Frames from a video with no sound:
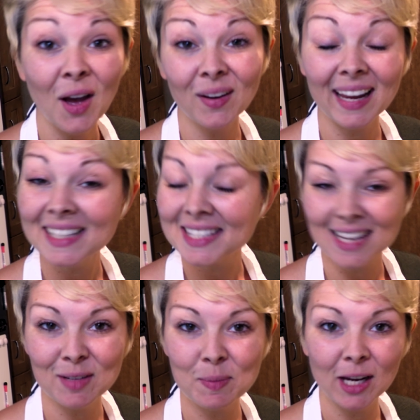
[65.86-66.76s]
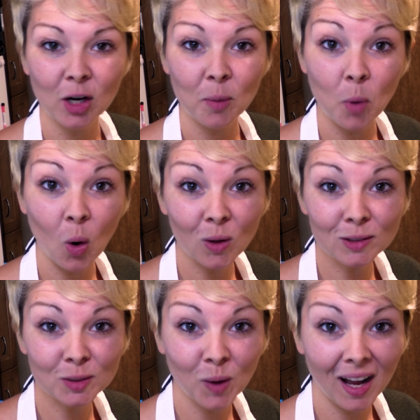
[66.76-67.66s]
Okay, it's time to make our
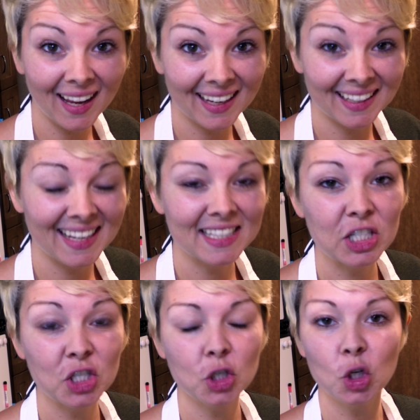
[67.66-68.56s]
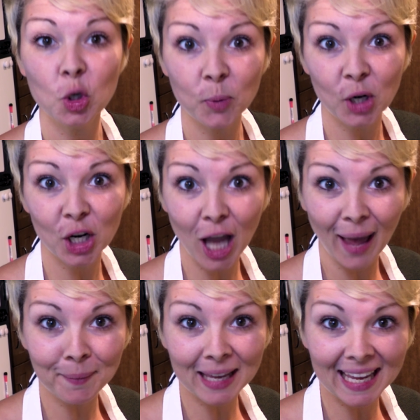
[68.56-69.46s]
mulled wine. It's super
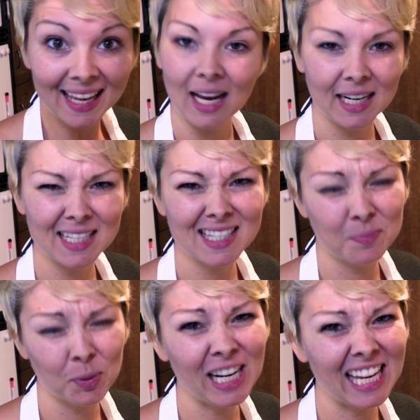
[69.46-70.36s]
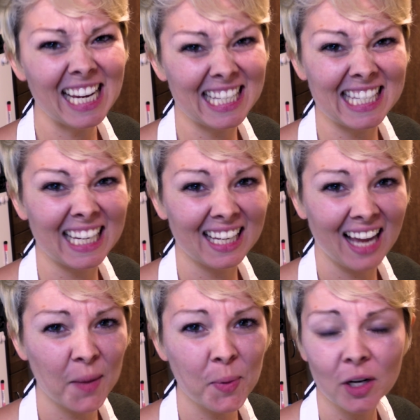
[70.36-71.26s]
yummy and it's pretty easy.
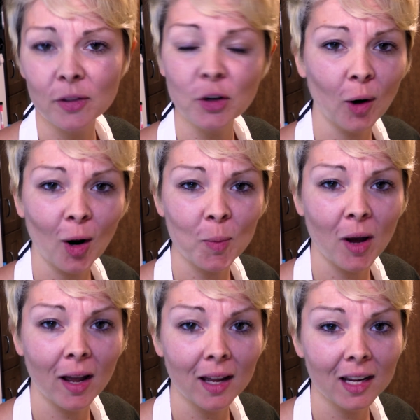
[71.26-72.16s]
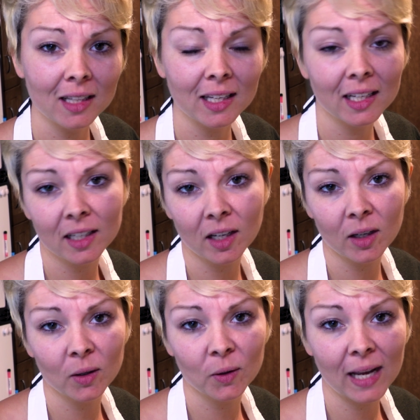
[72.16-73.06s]
I put it in the crock pot, I let it
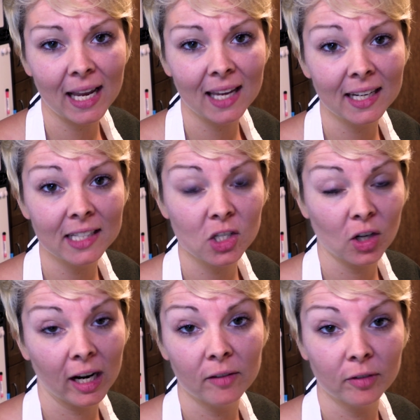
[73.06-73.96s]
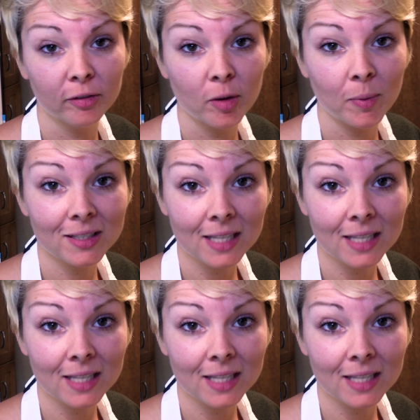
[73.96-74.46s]
go, and it's great for football